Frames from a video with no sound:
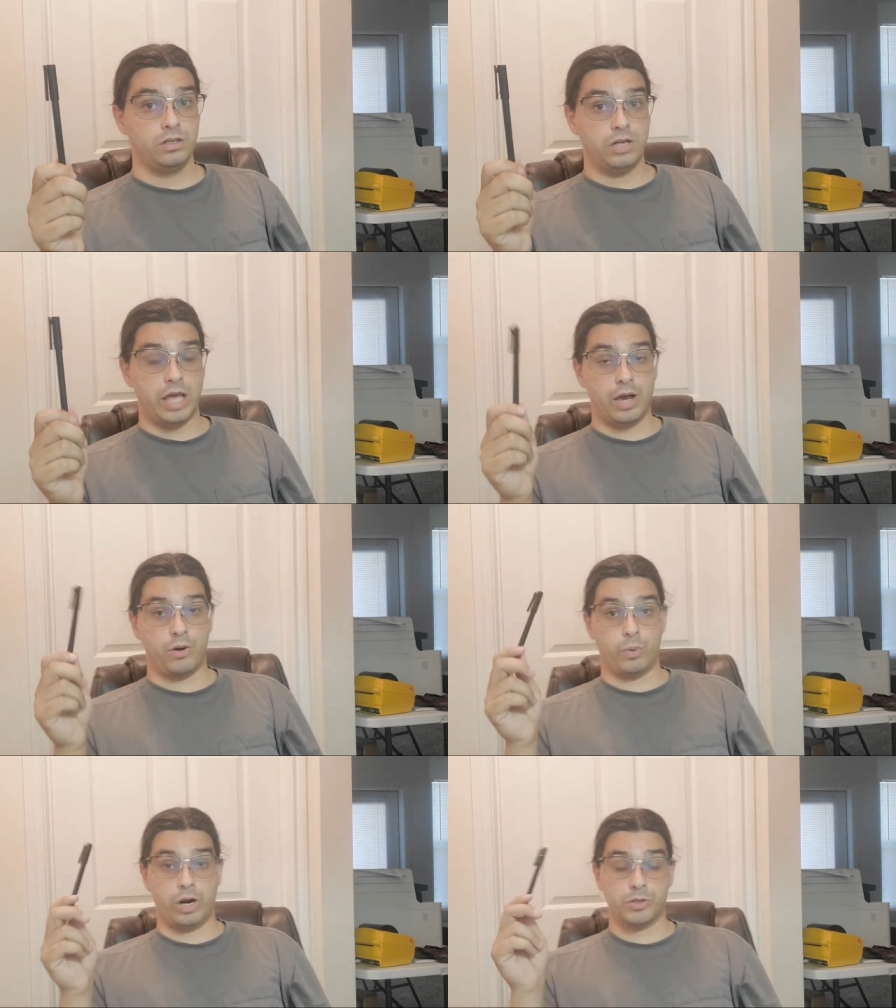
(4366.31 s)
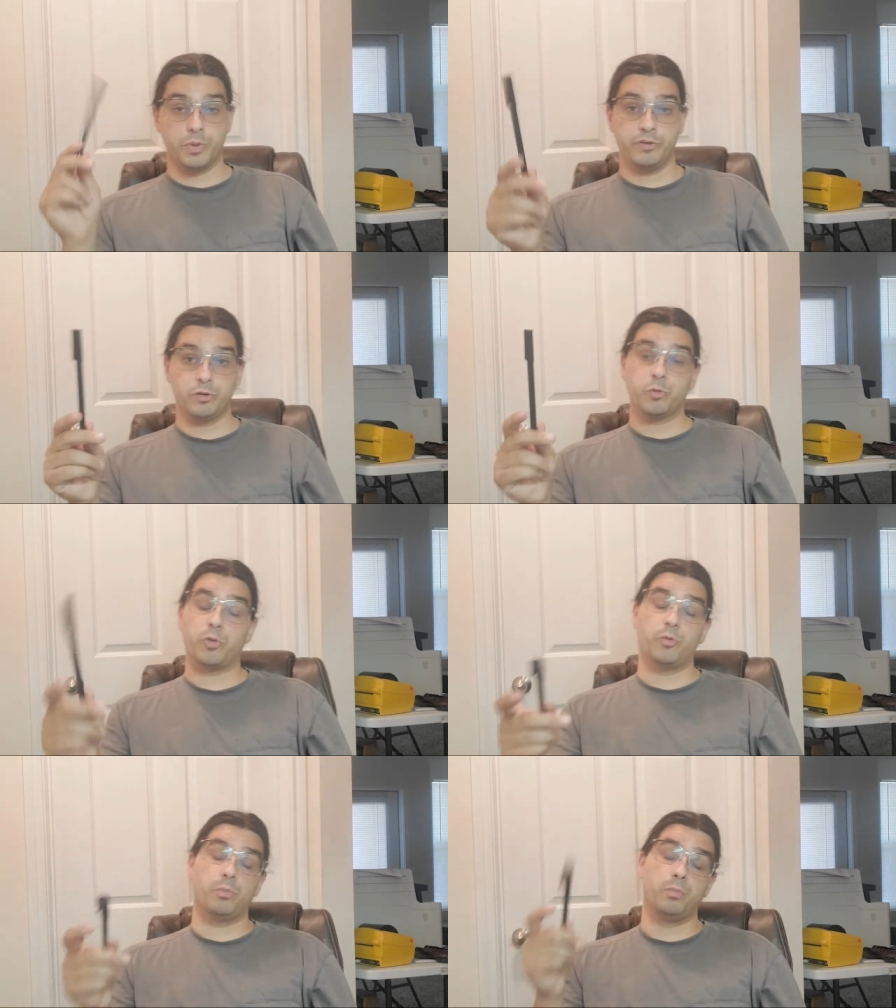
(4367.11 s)
Now, when I was
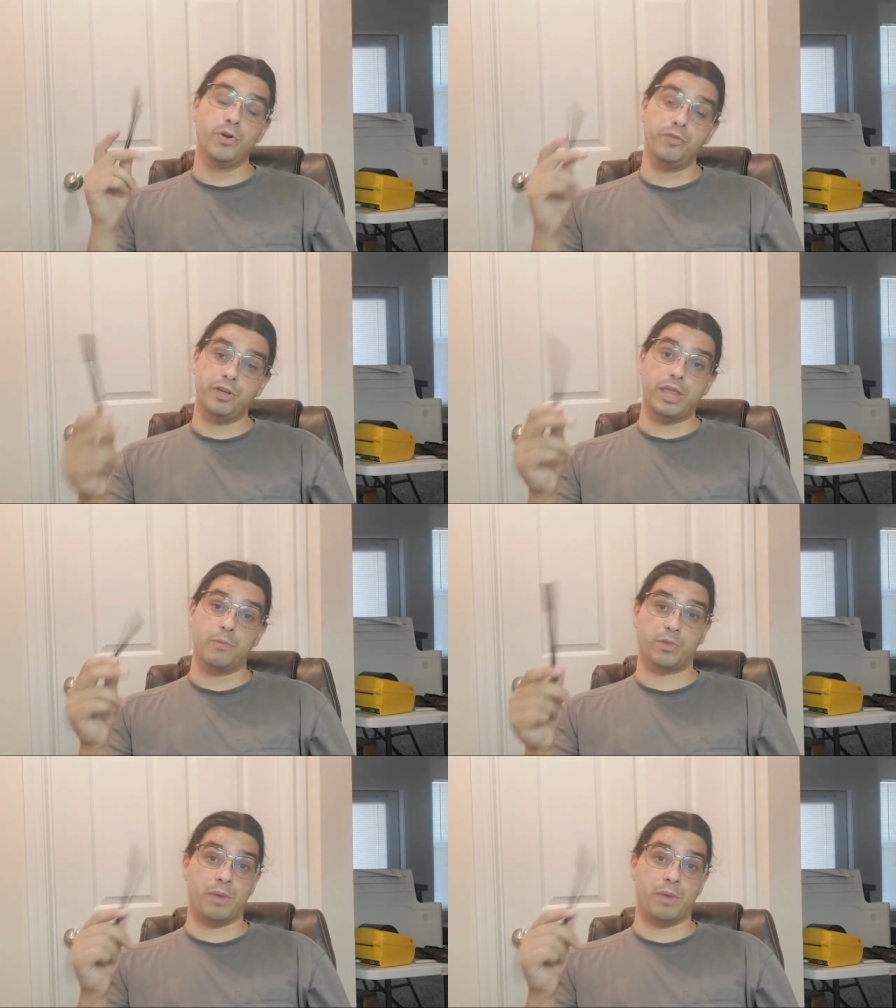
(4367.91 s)
moving them with